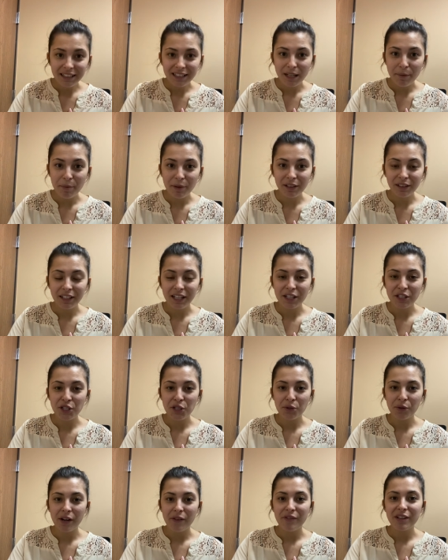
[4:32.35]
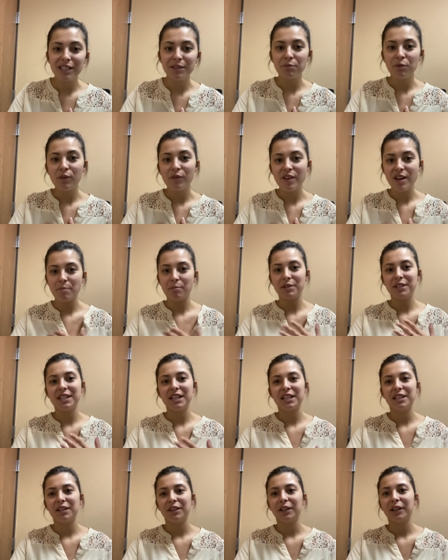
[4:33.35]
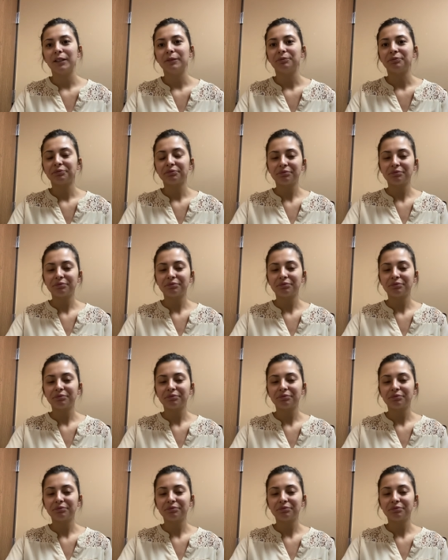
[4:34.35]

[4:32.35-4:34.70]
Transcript: typically enjoy this movie in particular.